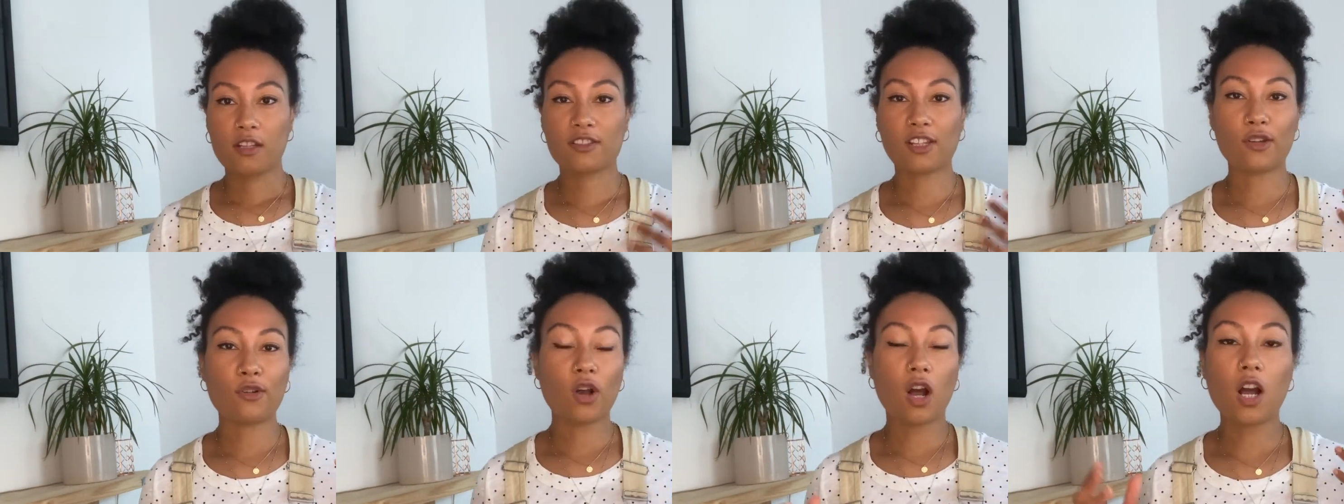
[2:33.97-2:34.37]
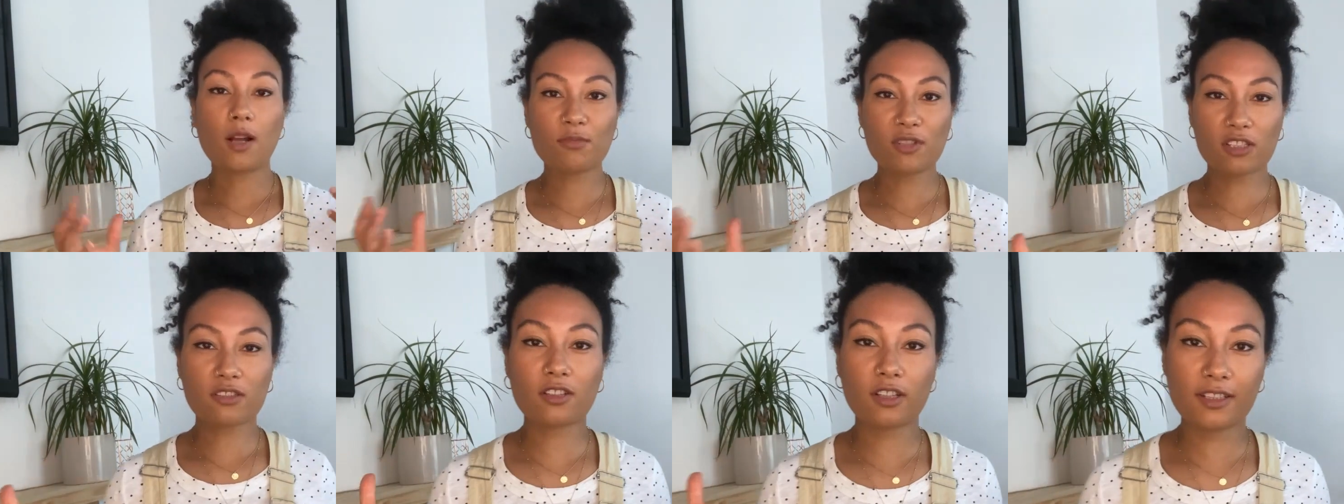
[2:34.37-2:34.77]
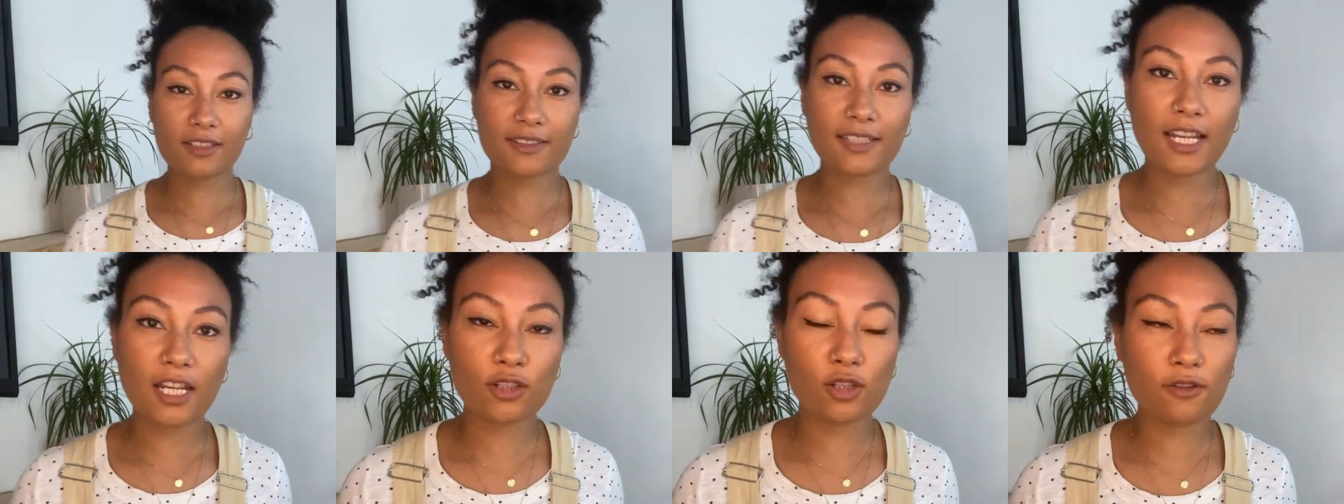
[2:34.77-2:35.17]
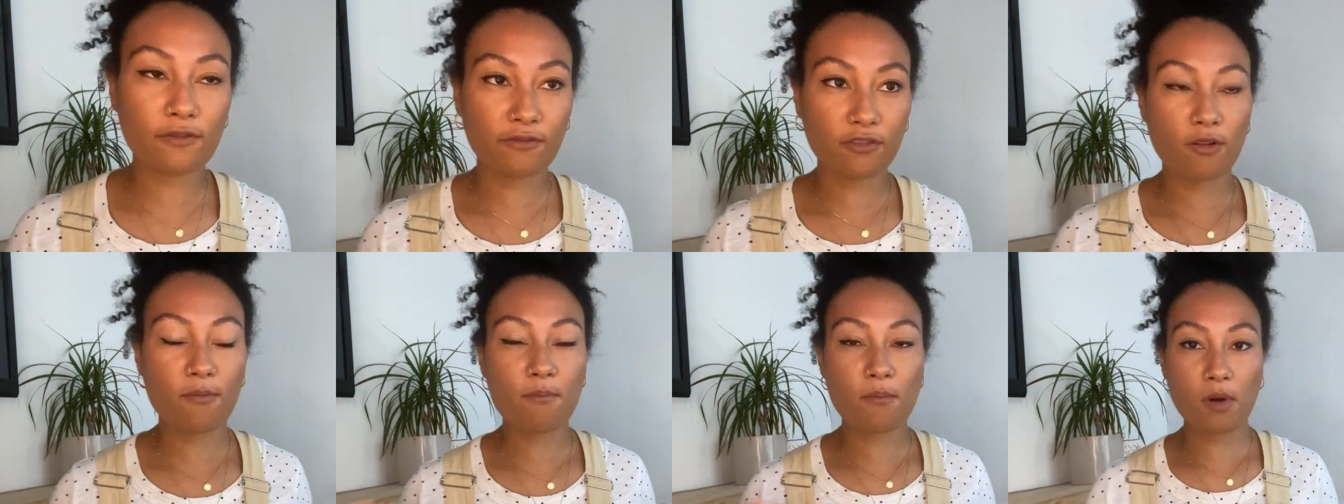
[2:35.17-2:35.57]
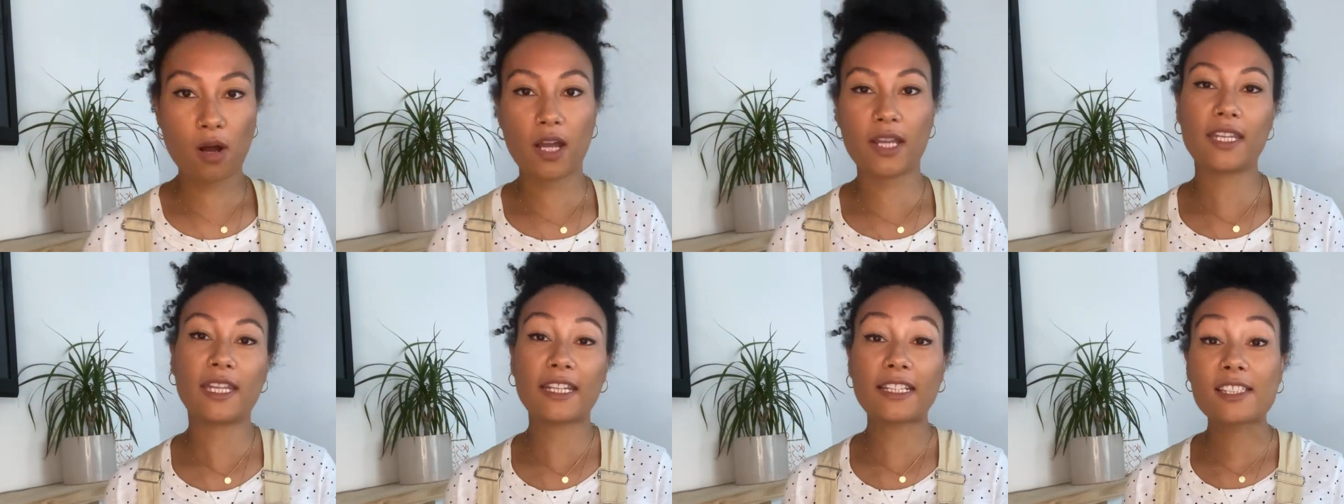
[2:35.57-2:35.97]
So I'm just gonna tell you from
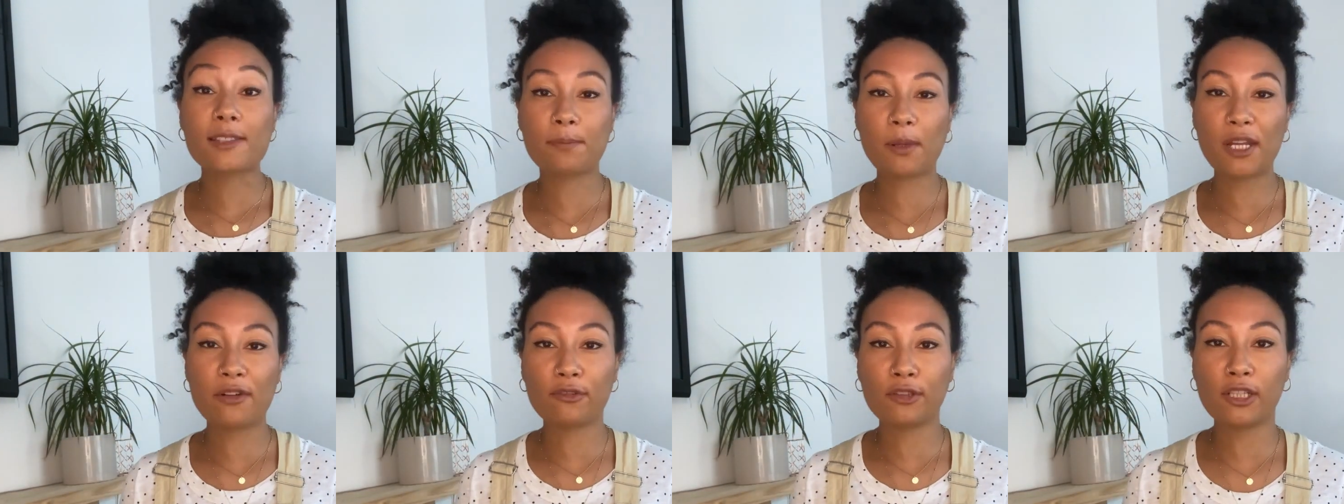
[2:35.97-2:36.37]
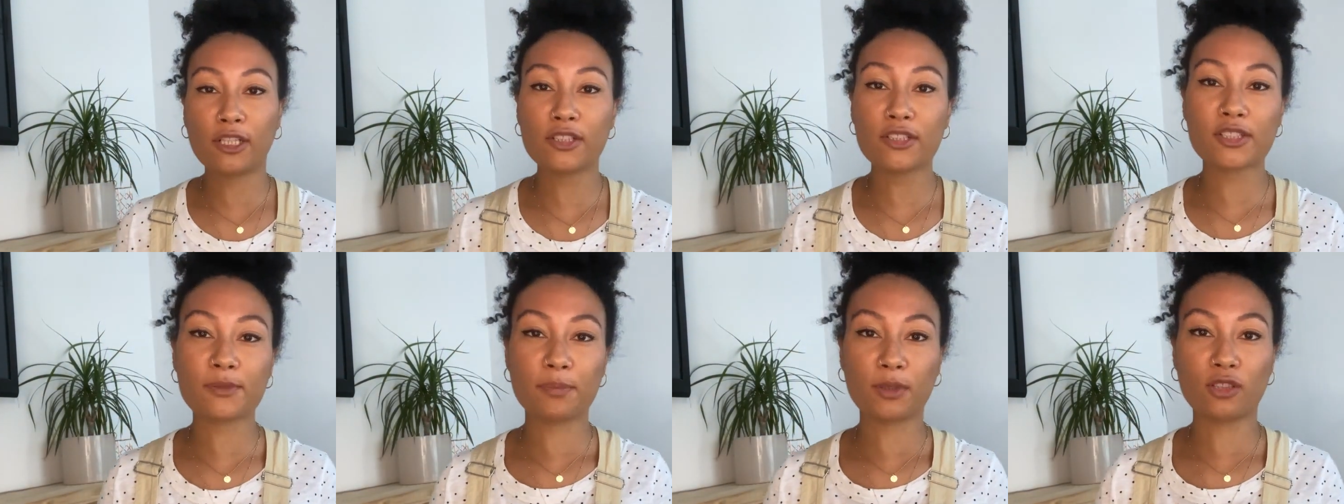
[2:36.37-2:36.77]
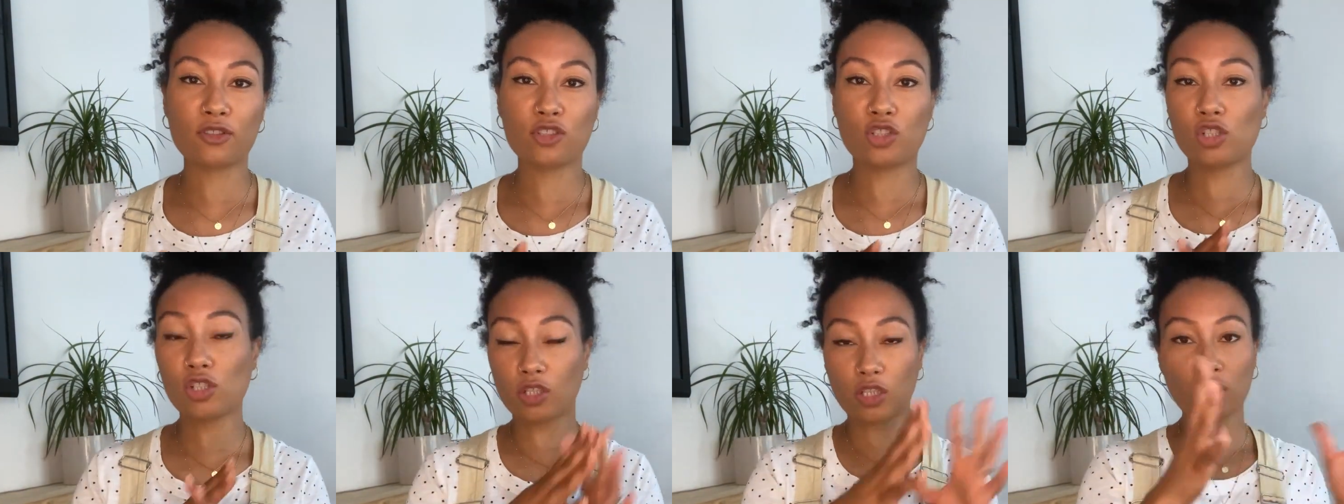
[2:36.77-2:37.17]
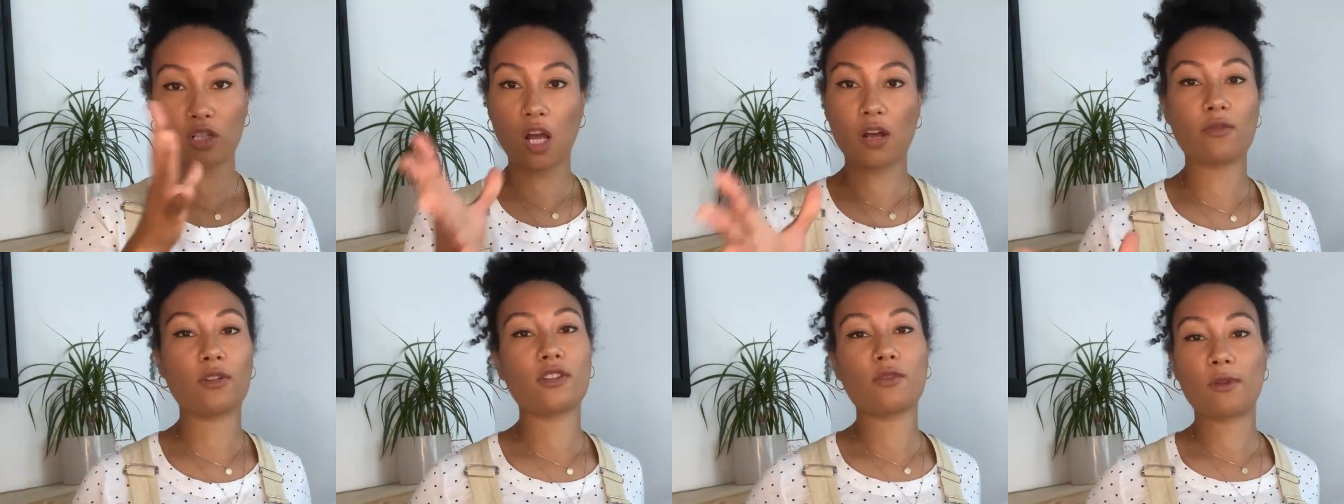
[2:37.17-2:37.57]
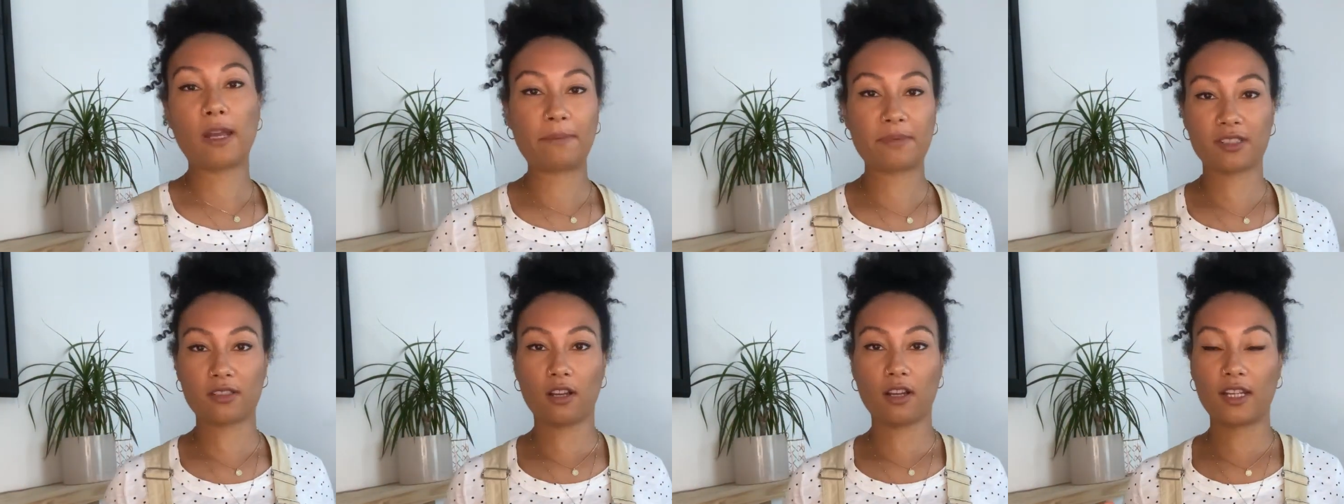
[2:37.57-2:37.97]
my experience, because you can go on the
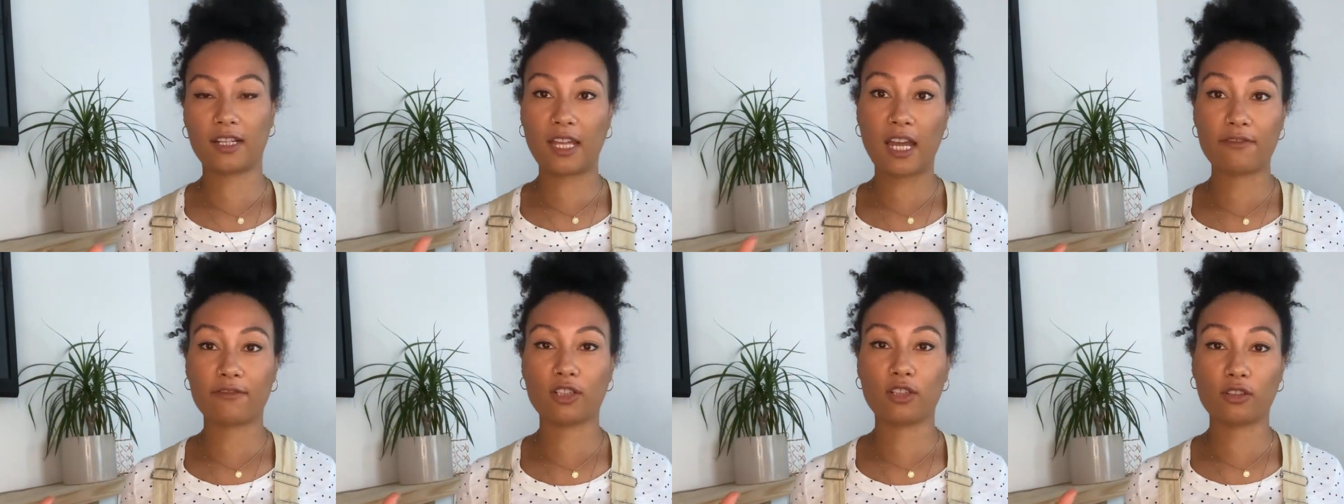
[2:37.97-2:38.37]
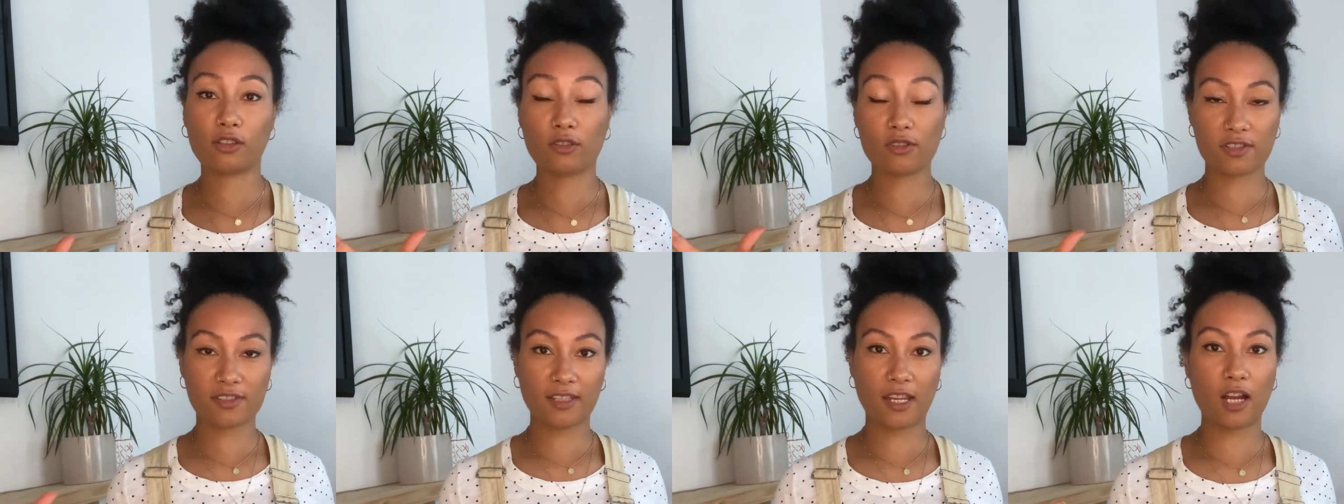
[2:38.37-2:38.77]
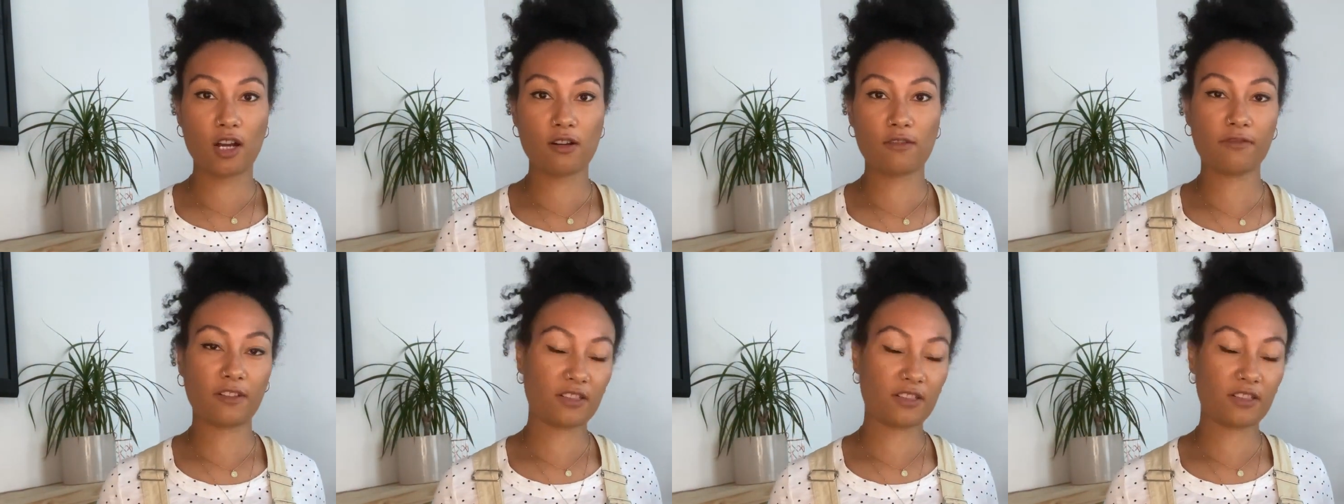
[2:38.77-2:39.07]
website and have a look yourself.